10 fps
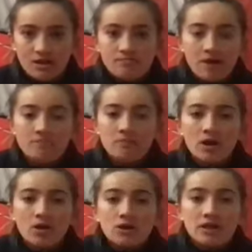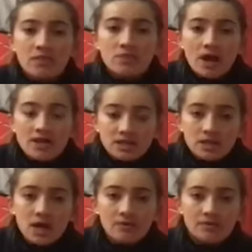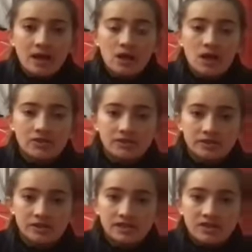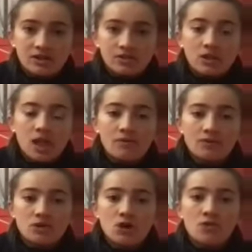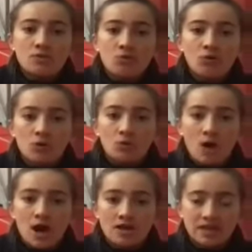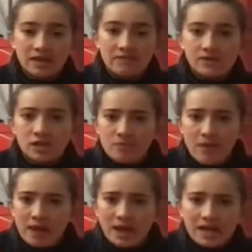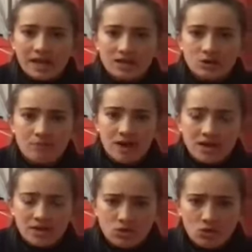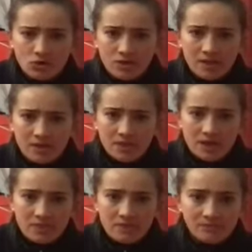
Remember, get nice and low in that lunge. The lower you go, the more you're working. If you just bend that leg a little bit, it's not doing anything.